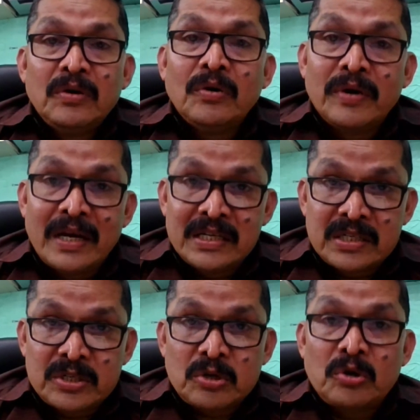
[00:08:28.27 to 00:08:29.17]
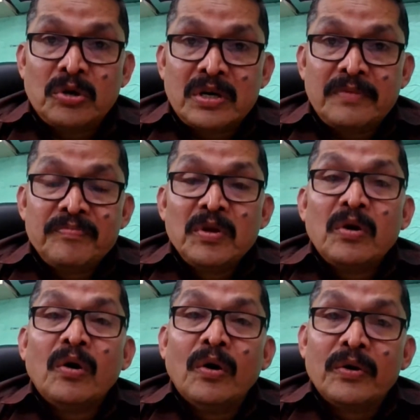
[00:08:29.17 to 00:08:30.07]
or as stroke
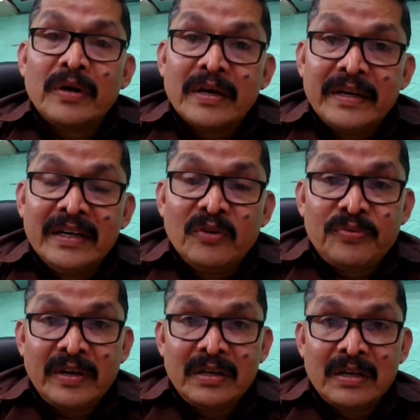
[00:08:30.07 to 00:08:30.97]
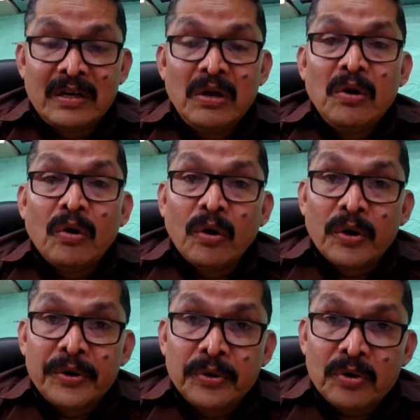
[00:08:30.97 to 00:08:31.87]
or renal failure
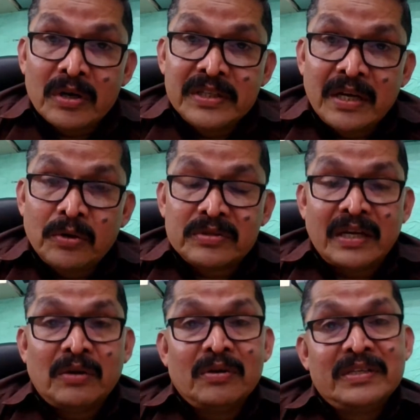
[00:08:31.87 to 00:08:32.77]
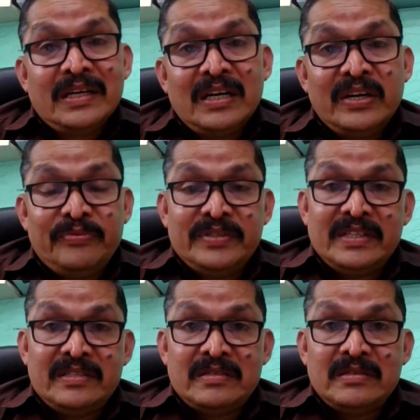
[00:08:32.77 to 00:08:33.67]
or neurological or psychological
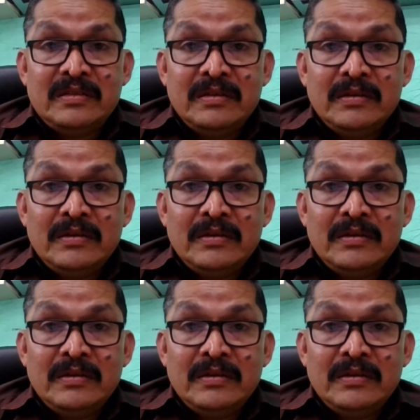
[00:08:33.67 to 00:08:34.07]
deficits